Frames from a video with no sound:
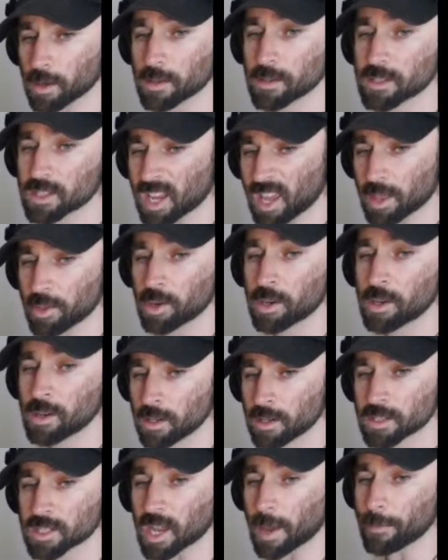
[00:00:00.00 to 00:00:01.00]
together,
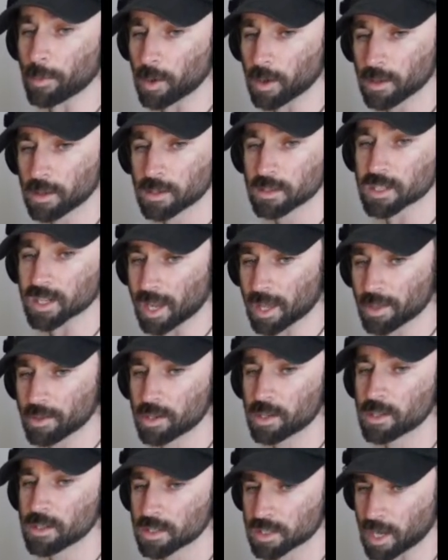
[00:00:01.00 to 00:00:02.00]
separate, together,
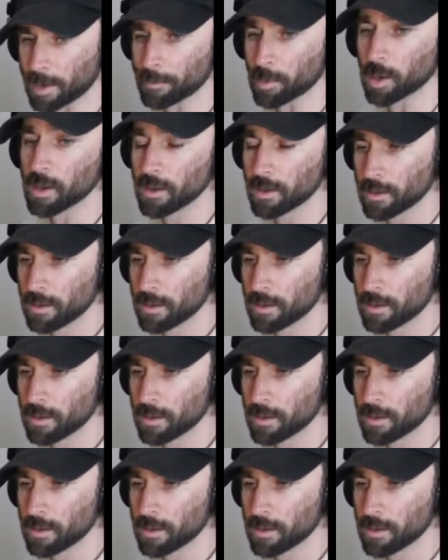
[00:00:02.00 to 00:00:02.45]
separate.